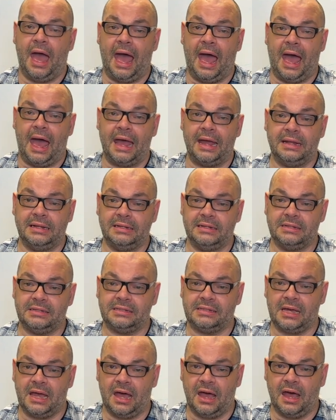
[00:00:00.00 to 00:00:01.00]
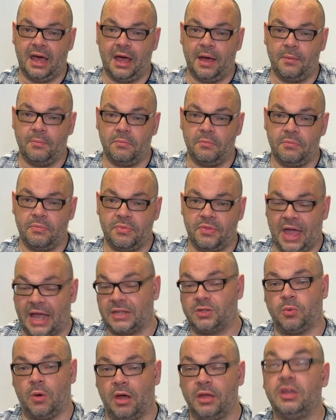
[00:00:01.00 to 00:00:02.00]
and um,
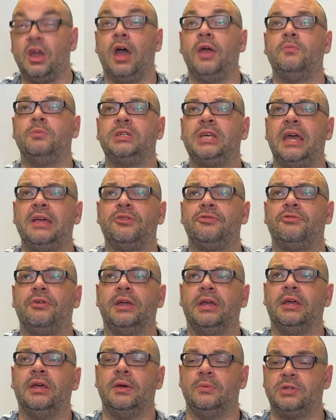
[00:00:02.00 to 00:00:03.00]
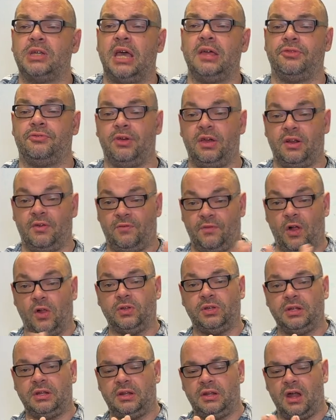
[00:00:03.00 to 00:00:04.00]
that's why yeah, it was A3. It was A3, and I
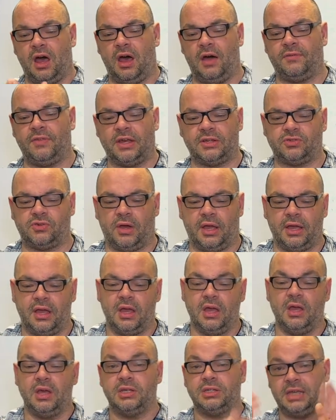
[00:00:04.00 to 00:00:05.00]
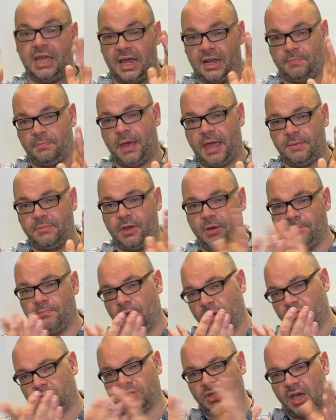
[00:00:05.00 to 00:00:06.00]
folded in half. That's right. So you had a baby on
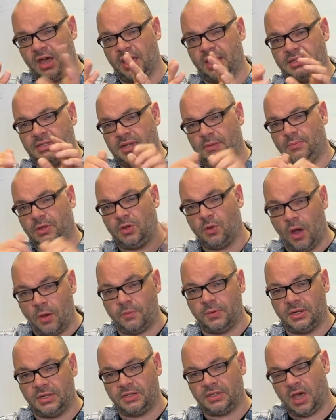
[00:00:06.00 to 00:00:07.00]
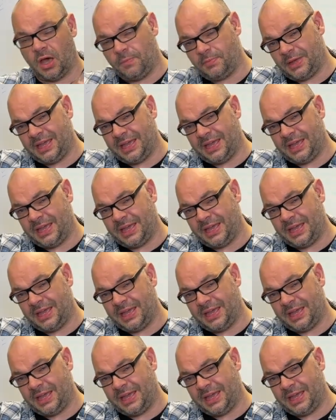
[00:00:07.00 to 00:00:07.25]
both sides, and then when you opened it up,